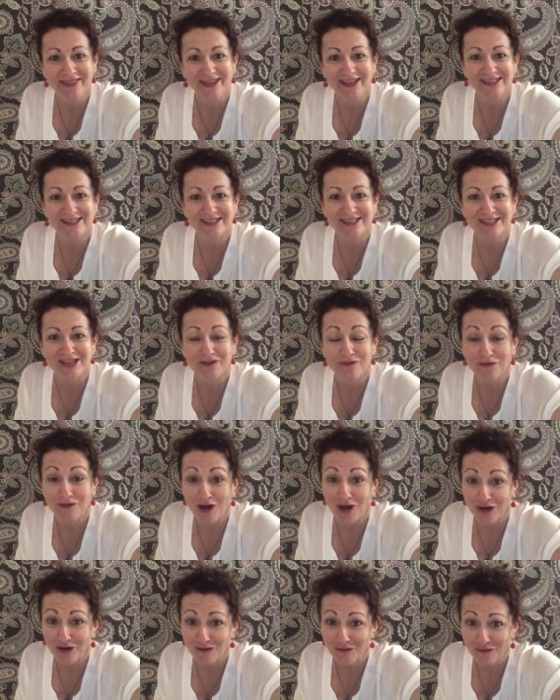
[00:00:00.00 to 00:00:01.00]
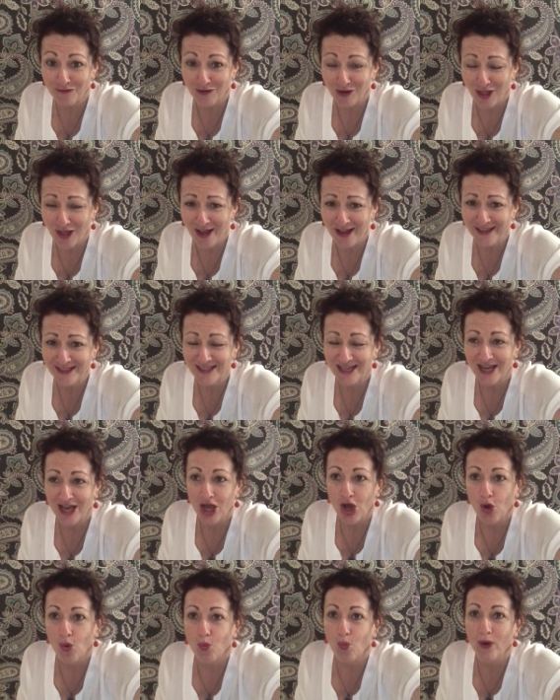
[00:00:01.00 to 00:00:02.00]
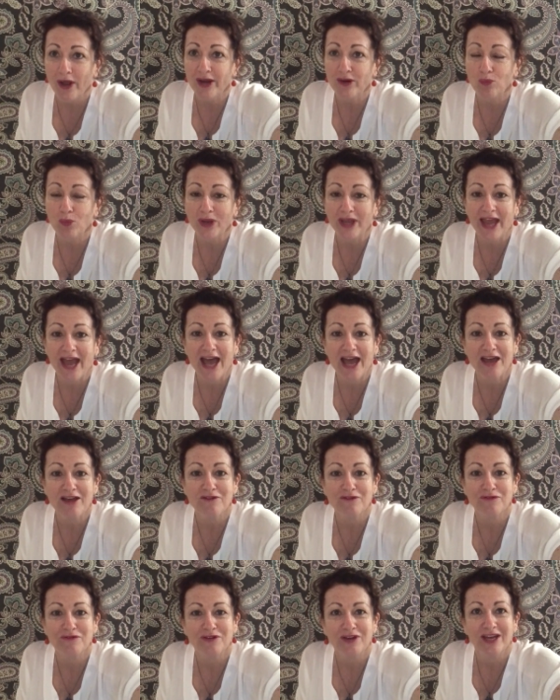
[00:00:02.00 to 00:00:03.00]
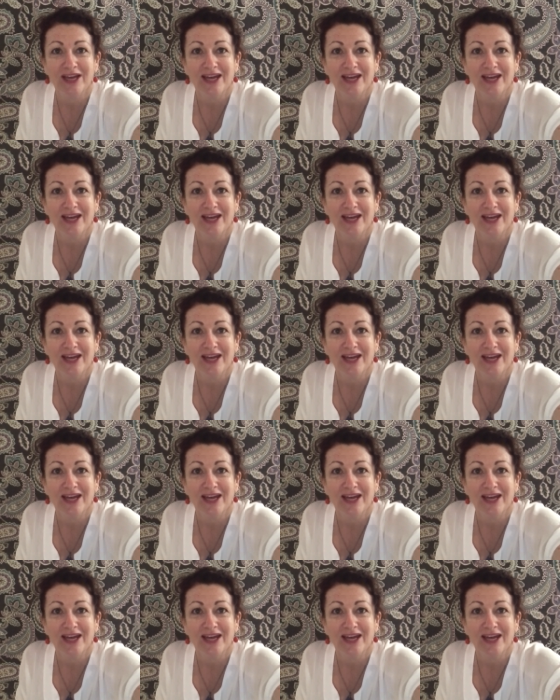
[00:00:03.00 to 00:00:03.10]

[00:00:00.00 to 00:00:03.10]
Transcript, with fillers: thinks it's in fight and flight, when we have